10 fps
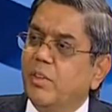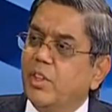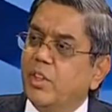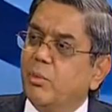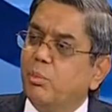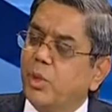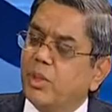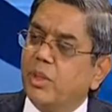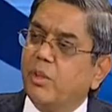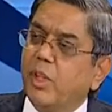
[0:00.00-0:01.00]
which is
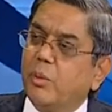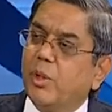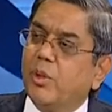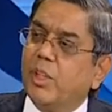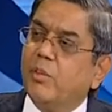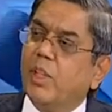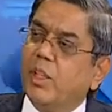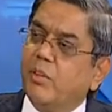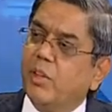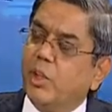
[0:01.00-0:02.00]
most required because it will
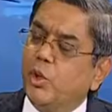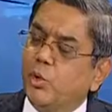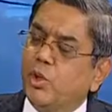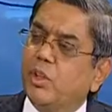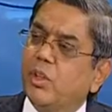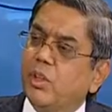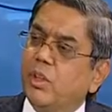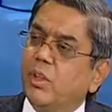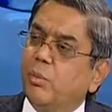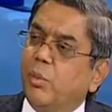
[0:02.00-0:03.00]
give a huge
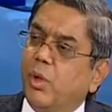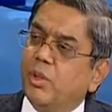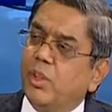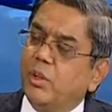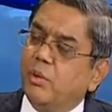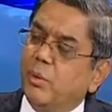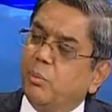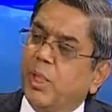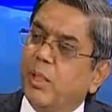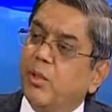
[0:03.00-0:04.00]
positive
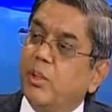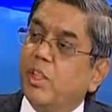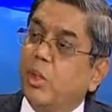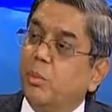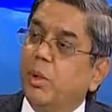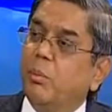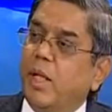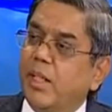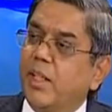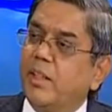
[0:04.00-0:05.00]
impact on the global
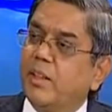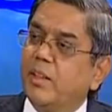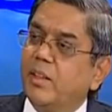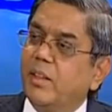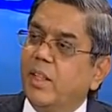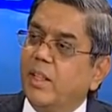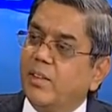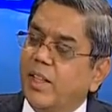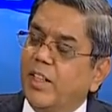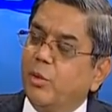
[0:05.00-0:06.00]
market
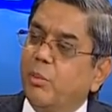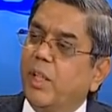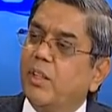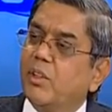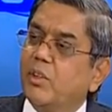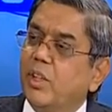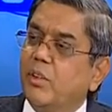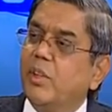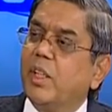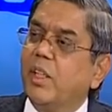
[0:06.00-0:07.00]
and sentiment, so
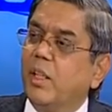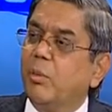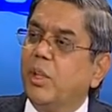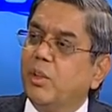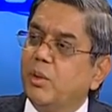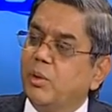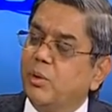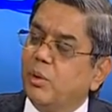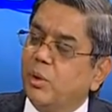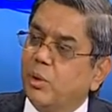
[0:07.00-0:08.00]
that we can able
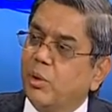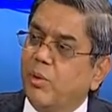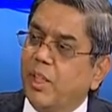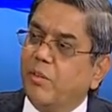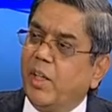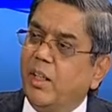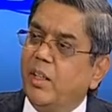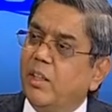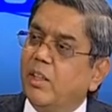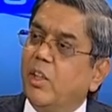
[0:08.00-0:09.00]
to grow very well.
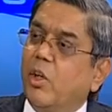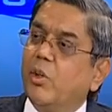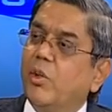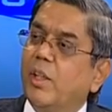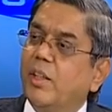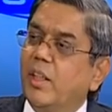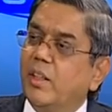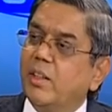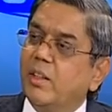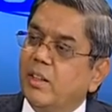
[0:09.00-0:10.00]
Not only
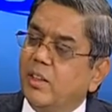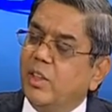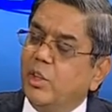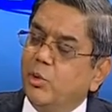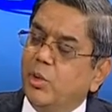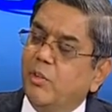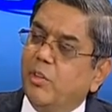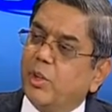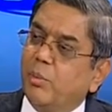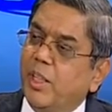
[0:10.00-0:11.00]
that, the huge
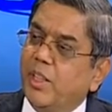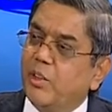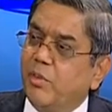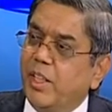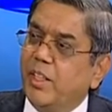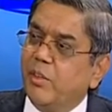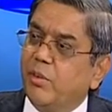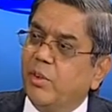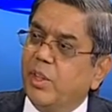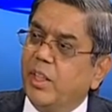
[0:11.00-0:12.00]
investment is waiting
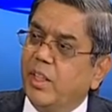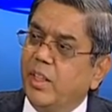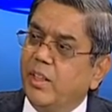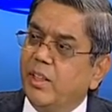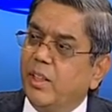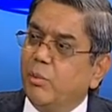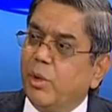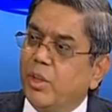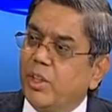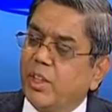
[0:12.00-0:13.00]
for India
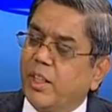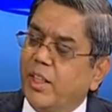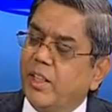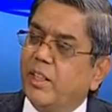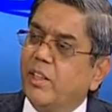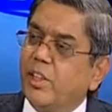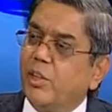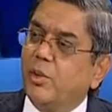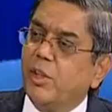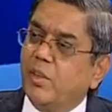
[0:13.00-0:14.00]
because it's a great
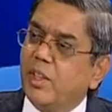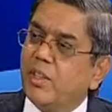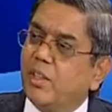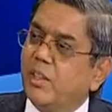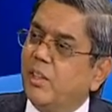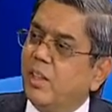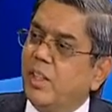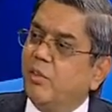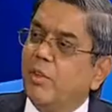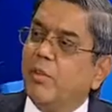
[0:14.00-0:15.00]
country to invest.
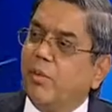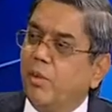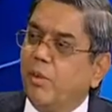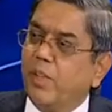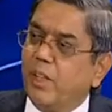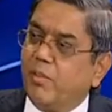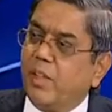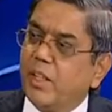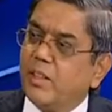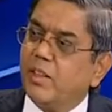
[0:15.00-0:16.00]
It will flow very
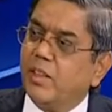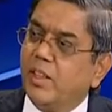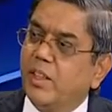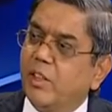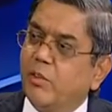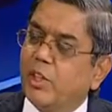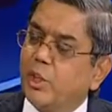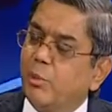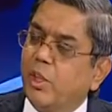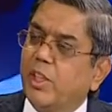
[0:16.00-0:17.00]
fast and it will
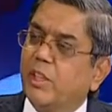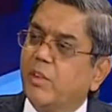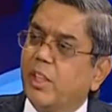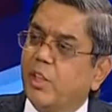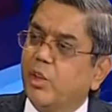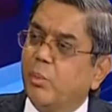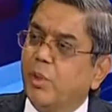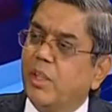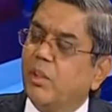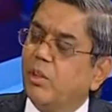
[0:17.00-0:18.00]
stimulate our
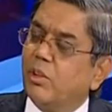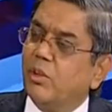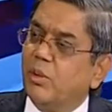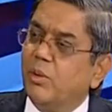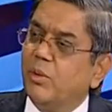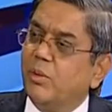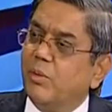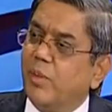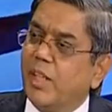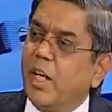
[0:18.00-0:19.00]
economy also
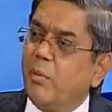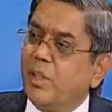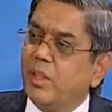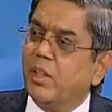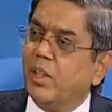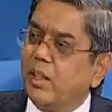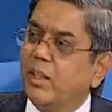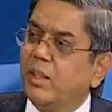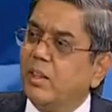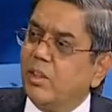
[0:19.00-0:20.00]
very
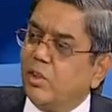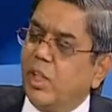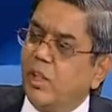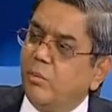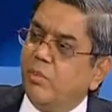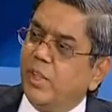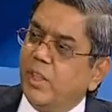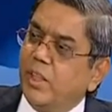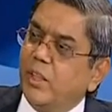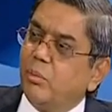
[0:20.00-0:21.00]
efficiently. So I am
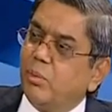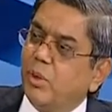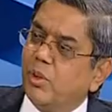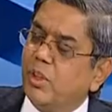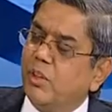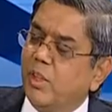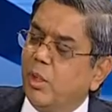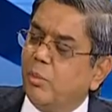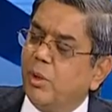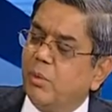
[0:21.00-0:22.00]
very positive
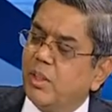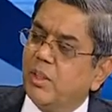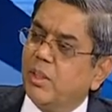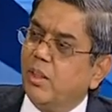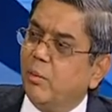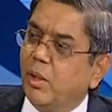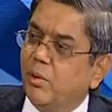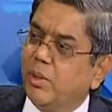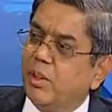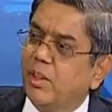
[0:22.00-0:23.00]
and optimistic
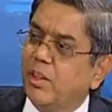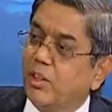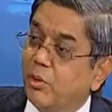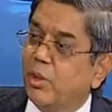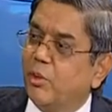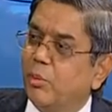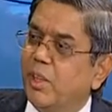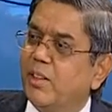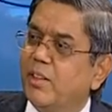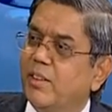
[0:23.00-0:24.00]
about the new
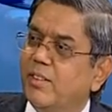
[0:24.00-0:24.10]
government.